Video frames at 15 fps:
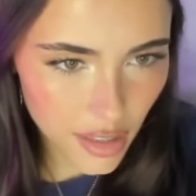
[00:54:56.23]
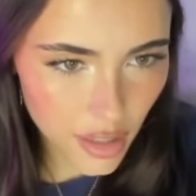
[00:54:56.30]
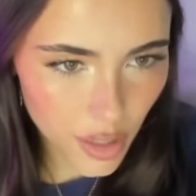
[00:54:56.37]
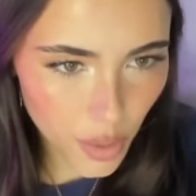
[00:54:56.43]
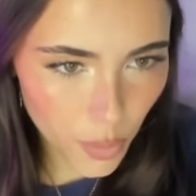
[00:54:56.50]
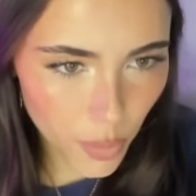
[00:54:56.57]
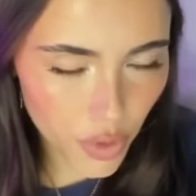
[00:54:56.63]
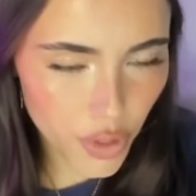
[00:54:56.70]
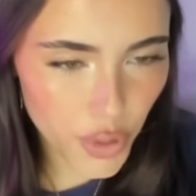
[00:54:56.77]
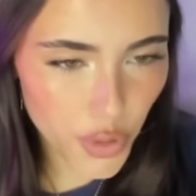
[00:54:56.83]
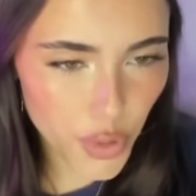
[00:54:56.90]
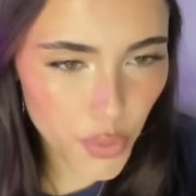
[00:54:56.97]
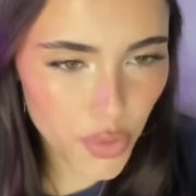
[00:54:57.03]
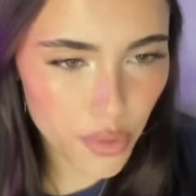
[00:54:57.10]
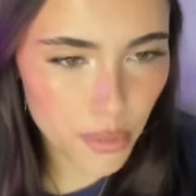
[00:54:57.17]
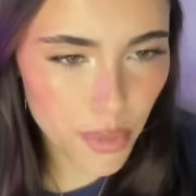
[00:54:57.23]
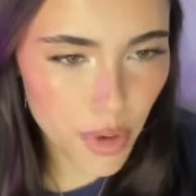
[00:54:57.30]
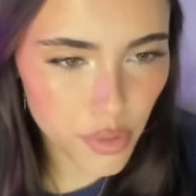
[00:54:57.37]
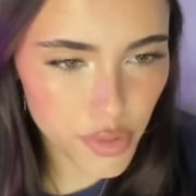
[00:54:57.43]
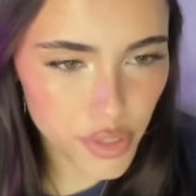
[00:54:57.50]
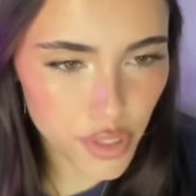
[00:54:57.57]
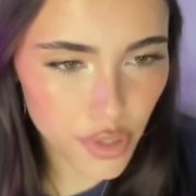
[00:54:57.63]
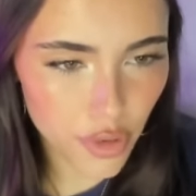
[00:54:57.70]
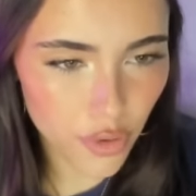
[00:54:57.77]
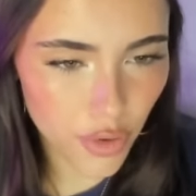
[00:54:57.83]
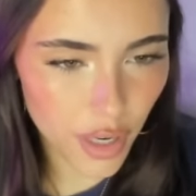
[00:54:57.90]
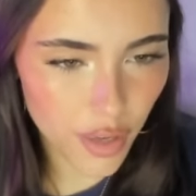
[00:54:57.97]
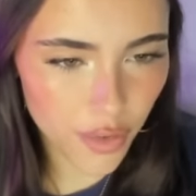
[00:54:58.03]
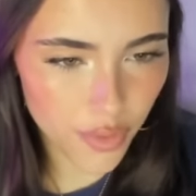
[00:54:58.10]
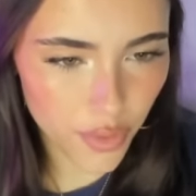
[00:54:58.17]
what are you the most
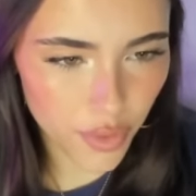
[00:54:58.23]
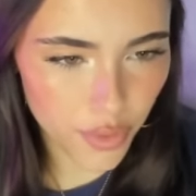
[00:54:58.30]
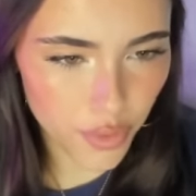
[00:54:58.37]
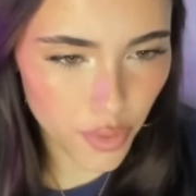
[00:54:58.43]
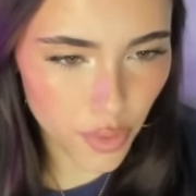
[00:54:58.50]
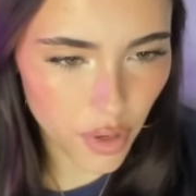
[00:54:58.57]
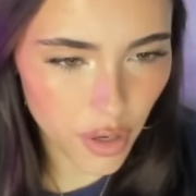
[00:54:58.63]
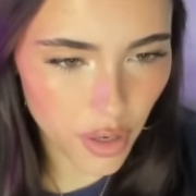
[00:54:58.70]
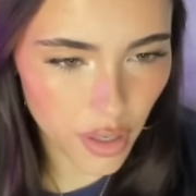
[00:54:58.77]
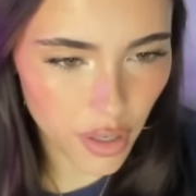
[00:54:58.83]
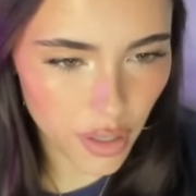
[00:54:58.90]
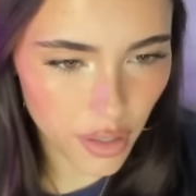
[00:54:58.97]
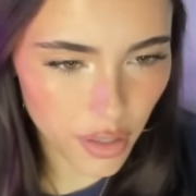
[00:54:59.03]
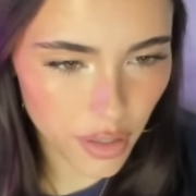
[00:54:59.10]
grateful for?